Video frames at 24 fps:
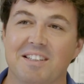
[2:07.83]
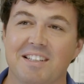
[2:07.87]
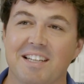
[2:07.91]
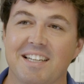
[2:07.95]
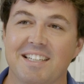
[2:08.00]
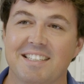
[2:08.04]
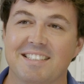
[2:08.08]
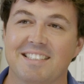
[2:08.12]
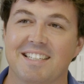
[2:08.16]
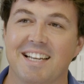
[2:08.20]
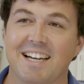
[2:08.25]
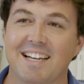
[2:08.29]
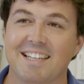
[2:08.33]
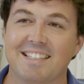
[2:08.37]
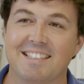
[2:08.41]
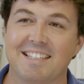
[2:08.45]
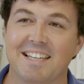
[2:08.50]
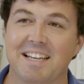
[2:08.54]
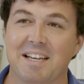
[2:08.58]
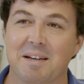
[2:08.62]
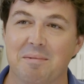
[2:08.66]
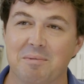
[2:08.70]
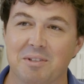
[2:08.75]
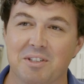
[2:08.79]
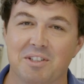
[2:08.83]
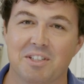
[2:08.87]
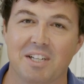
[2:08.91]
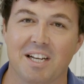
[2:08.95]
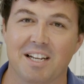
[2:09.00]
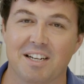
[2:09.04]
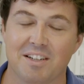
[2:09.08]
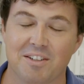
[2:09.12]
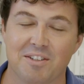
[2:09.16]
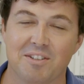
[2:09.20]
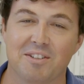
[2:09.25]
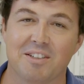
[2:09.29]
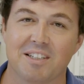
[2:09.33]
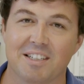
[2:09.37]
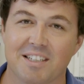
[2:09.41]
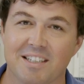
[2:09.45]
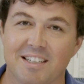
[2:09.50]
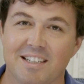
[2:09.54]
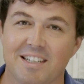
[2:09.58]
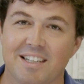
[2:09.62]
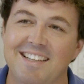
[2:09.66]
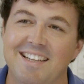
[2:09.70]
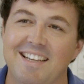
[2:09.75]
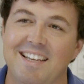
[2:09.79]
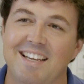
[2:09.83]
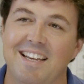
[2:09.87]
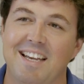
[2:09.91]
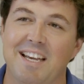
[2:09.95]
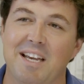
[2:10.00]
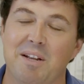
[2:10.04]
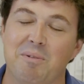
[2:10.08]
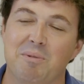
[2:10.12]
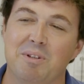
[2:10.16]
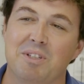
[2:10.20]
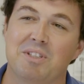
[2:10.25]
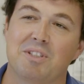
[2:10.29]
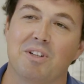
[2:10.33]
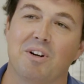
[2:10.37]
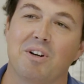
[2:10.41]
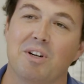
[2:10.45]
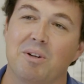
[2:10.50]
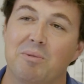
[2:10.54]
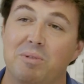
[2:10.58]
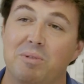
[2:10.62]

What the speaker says: lakes got dammed in Chattanooga. And we started